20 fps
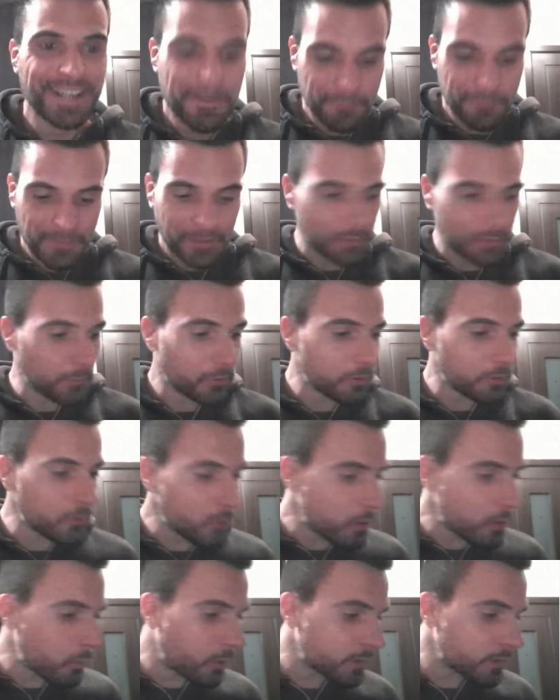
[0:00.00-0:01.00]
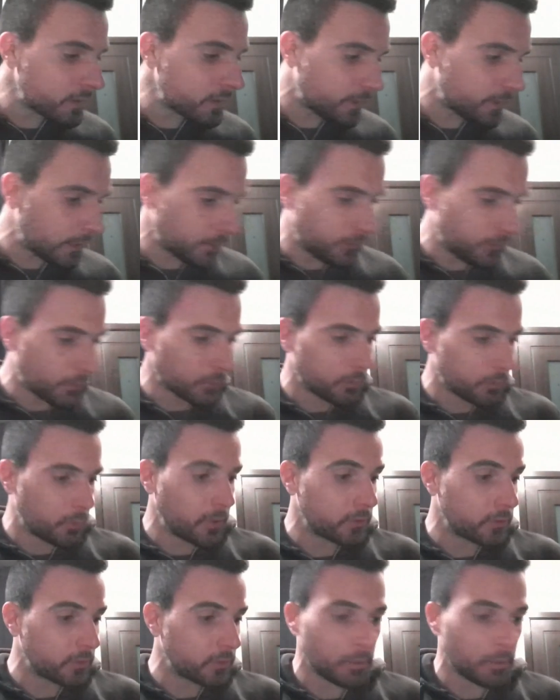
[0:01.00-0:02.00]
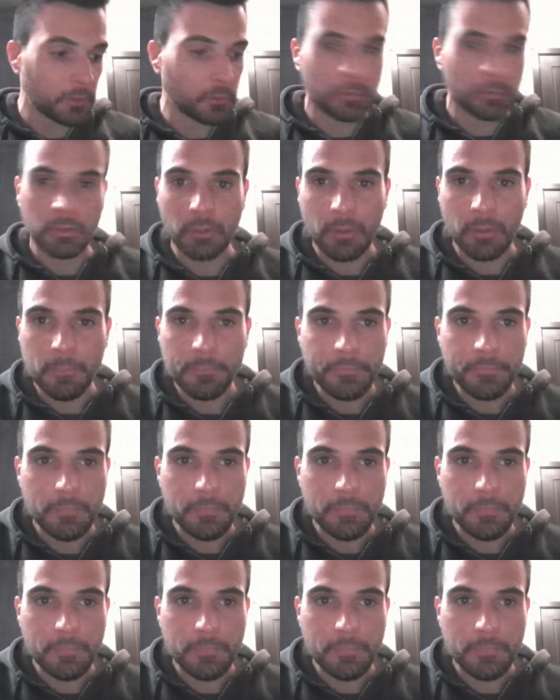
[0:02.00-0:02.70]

So I'm gonna roll 1d10 for the random encounter,